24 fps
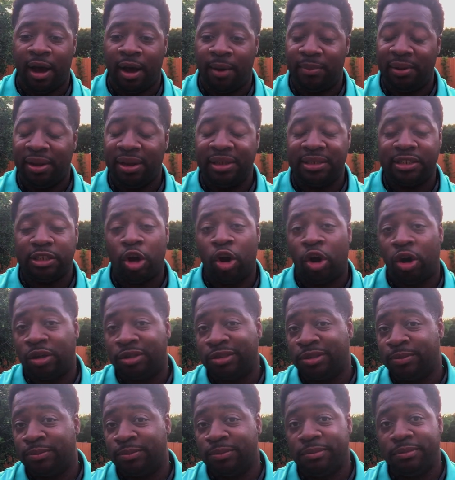It is
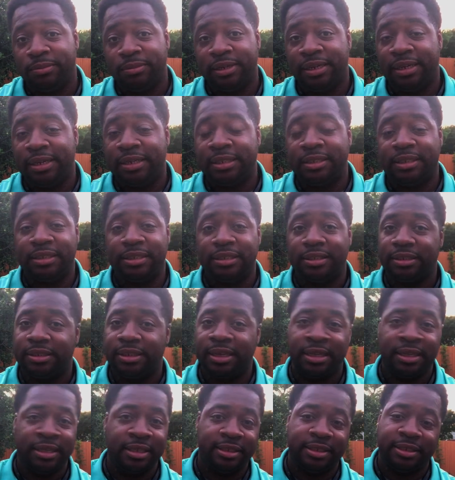awesome. It is
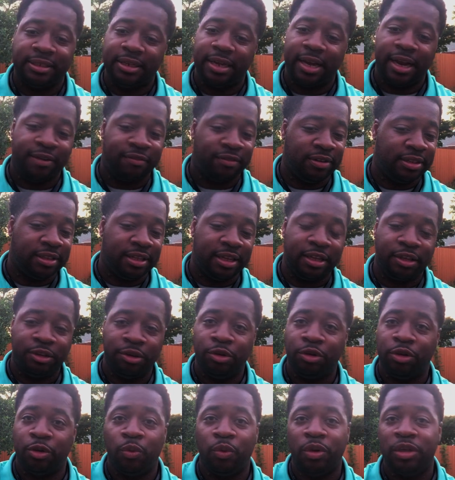everything
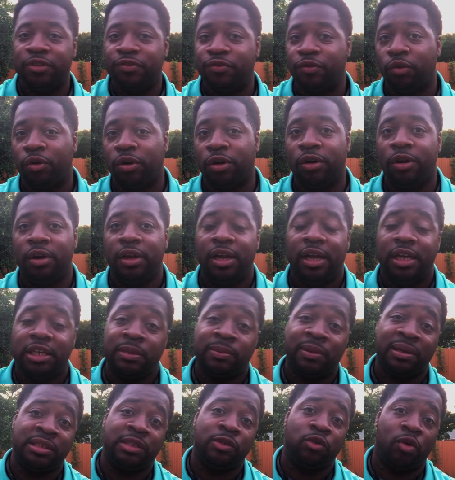you could wish for,
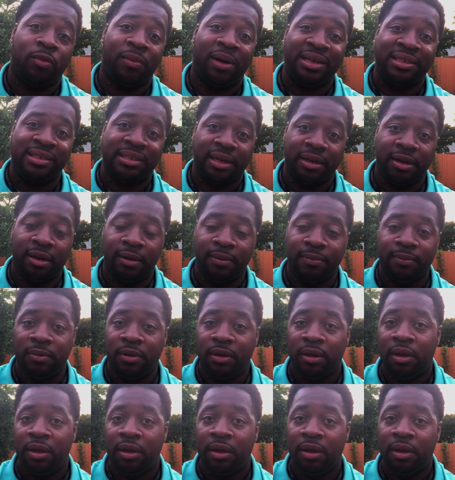especially with my setup.